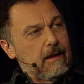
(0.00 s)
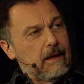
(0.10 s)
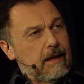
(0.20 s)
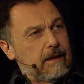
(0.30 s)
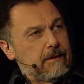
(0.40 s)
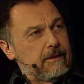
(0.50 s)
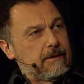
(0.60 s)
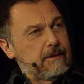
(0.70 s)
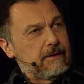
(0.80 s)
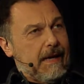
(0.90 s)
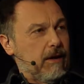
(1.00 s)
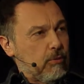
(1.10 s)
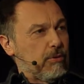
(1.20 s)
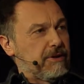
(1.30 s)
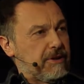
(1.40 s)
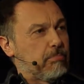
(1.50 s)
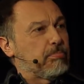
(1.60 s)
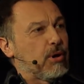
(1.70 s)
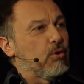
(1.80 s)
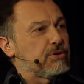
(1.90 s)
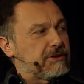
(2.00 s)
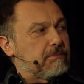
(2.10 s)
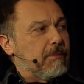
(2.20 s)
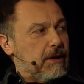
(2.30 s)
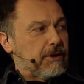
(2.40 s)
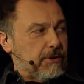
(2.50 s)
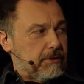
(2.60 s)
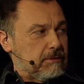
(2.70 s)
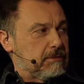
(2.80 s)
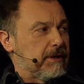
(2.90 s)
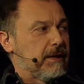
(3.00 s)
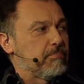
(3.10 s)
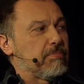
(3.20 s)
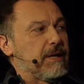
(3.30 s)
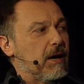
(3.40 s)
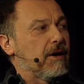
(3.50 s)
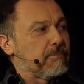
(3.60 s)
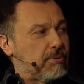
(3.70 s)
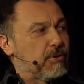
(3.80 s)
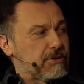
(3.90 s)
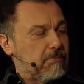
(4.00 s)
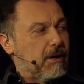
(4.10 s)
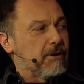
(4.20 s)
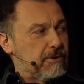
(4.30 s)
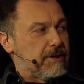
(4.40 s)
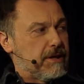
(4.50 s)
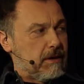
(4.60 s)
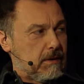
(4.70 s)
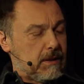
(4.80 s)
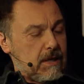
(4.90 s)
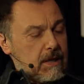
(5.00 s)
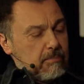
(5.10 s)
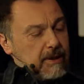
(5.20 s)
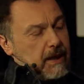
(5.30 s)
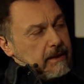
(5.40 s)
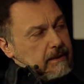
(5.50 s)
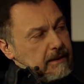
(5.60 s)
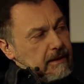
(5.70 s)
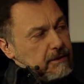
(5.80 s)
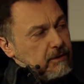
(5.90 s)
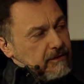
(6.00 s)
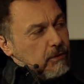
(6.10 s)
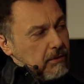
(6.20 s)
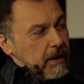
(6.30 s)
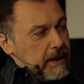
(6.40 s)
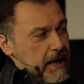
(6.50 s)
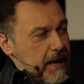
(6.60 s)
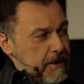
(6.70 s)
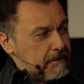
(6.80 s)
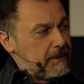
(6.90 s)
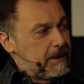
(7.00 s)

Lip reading: And now we're in the postmodern and beyond postmodern era. But I think, therefore I am,